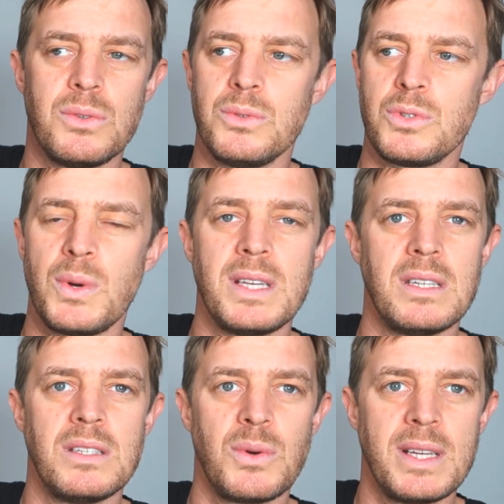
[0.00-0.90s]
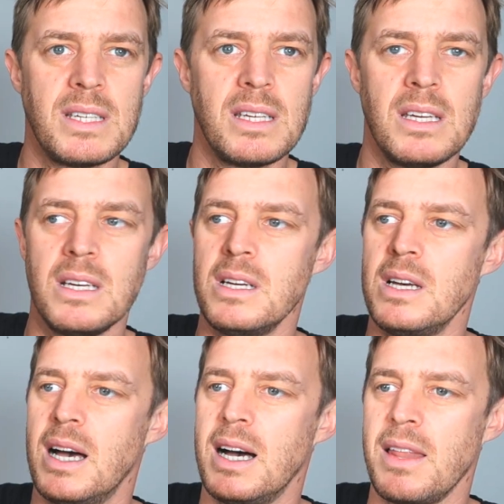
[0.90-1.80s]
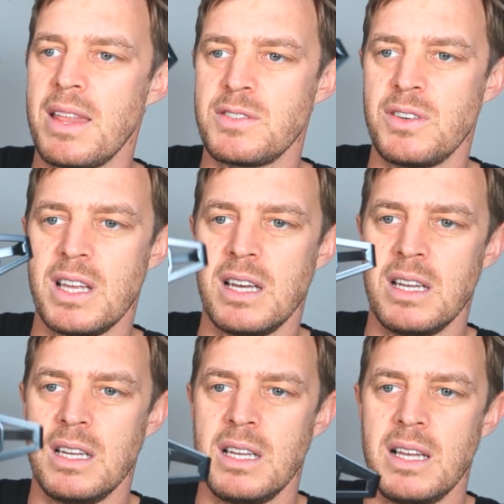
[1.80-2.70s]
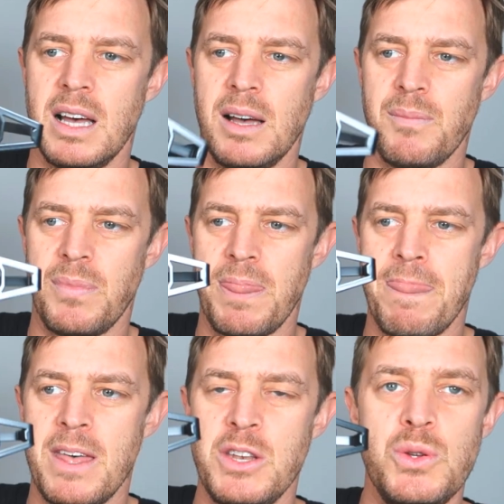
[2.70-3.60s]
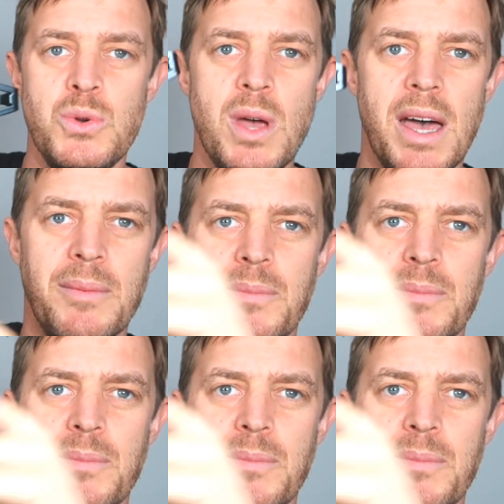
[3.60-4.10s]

to 2020. That's for the new